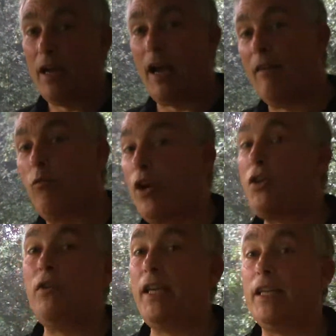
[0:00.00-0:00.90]
of what
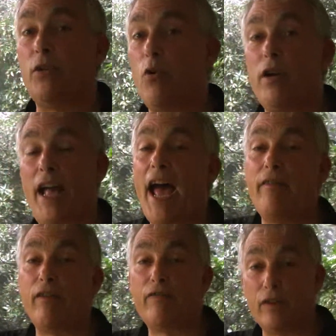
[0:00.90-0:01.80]
you need in order to
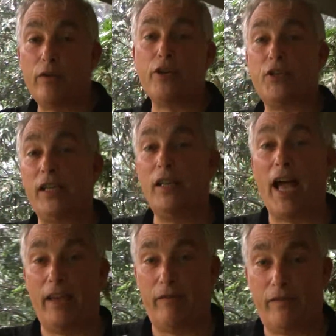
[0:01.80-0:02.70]
have a flourishing
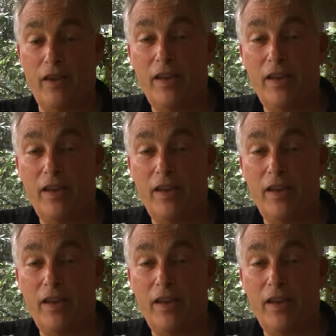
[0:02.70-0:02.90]
life.